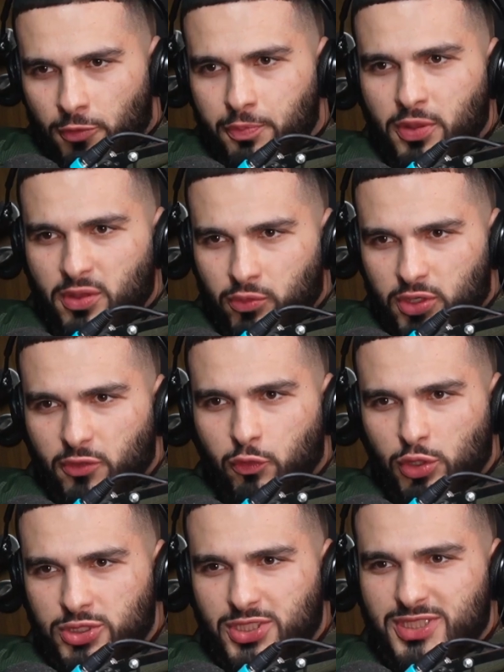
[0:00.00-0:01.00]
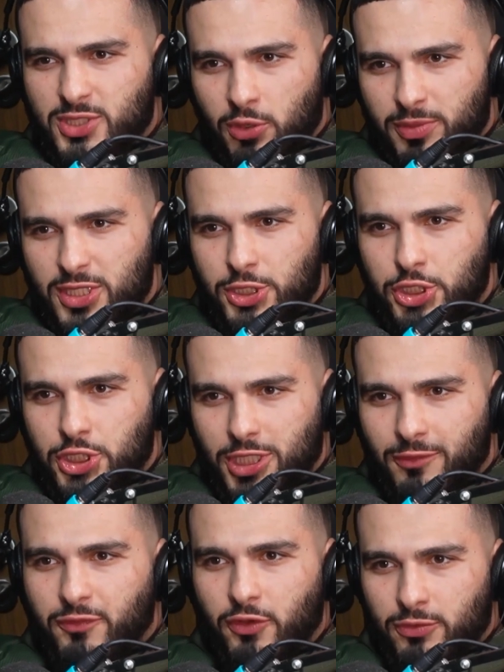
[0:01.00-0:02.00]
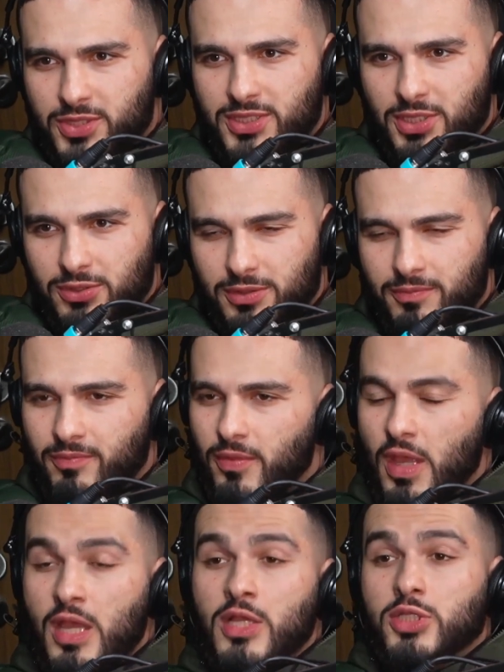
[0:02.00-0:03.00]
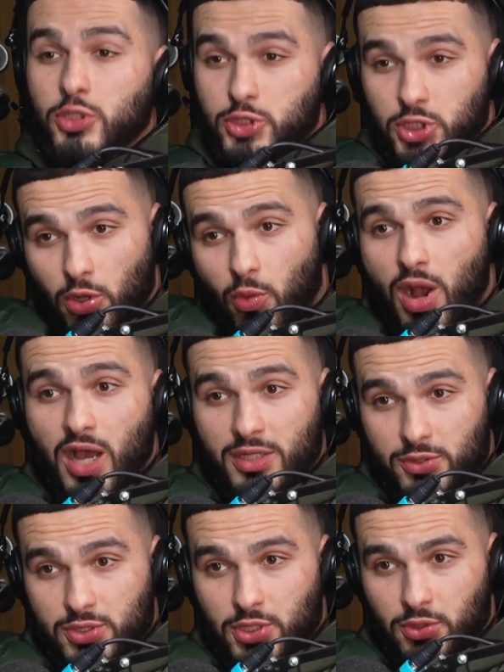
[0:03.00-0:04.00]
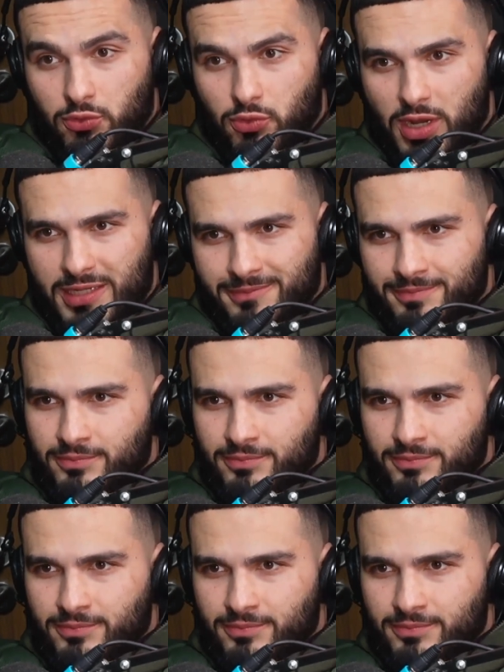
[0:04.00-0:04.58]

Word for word: a period of watching so many shit films because I, oh, so, so do you know what I used to do, right?